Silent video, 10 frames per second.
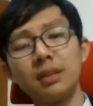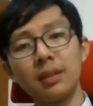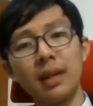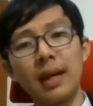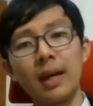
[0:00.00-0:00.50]

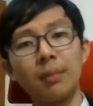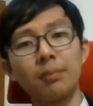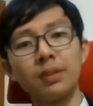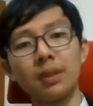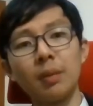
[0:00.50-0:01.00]

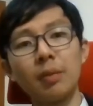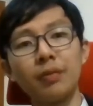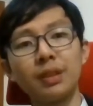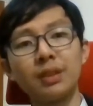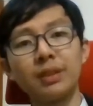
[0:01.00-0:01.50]
um, some of
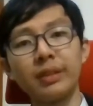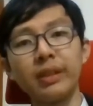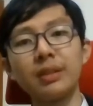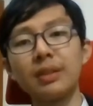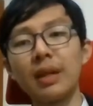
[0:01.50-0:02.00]
the
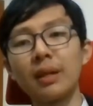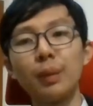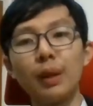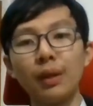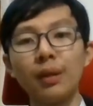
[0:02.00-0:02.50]
scenes not
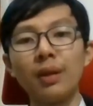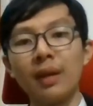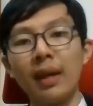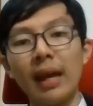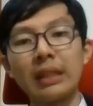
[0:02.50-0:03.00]
being
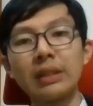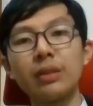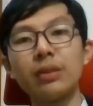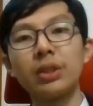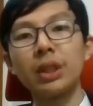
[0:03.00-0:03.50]

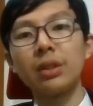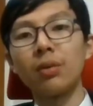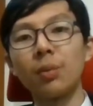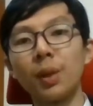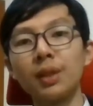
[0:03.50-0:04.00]
executed
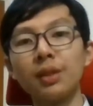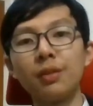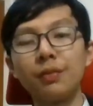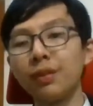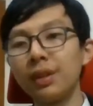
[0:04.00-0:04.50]

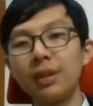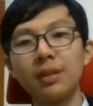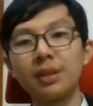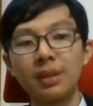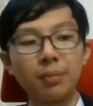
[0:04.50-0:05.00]
wonderfully
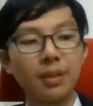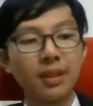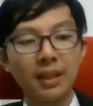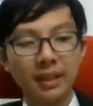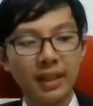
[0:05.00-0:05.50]
or something
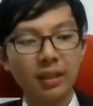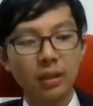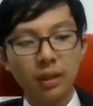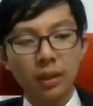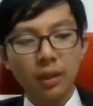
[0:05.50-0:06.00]
like that.
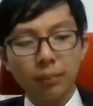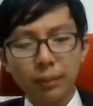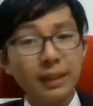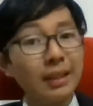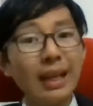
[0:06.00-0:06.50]

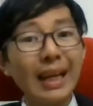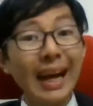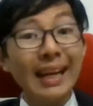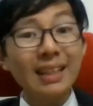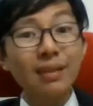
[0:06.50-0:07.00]
But
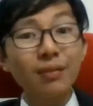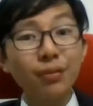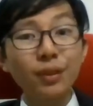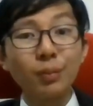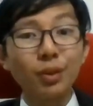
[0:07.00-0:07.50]
I did,
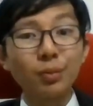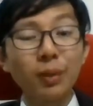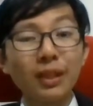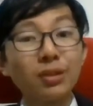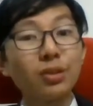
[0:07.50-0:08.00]
for the most
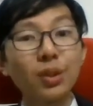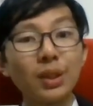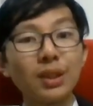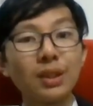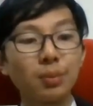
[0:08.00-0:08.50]
part,
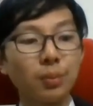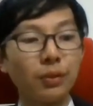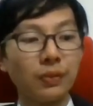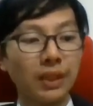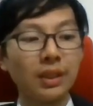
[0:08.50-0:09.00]
enjoyed this
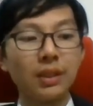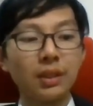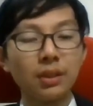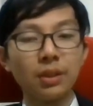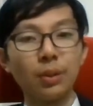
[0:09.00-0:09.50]
movie.
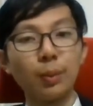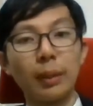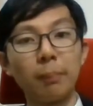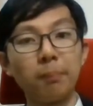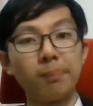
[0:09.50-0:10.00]
So
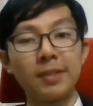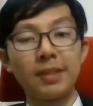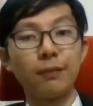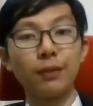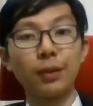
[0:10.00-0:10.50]
um,
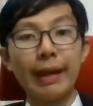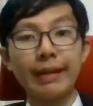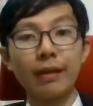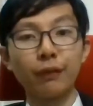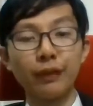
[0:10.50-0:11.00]
seven or eight
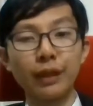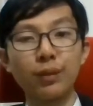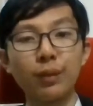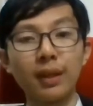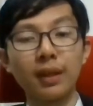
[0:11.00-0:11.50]
out of ten.
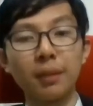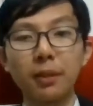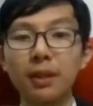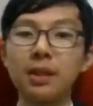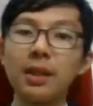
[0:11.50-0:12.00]
Do I
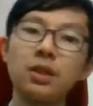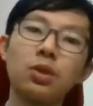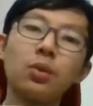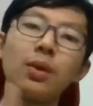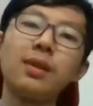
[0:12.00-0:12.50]
recommend it? Yes.
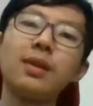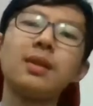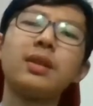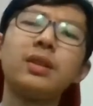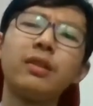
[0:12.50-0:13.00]
Do I think
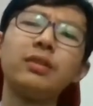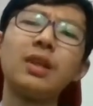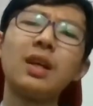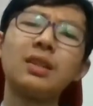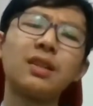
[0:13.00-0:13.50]
it deserves
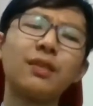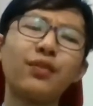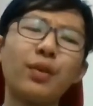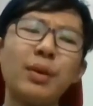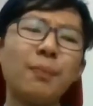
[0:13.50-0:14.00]
the Oscar?
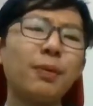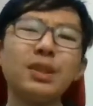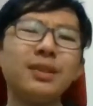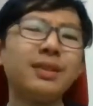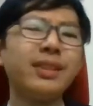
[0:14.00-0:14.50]
For me
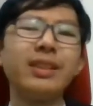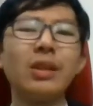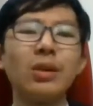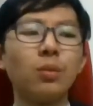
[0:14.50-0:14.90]
personally, no.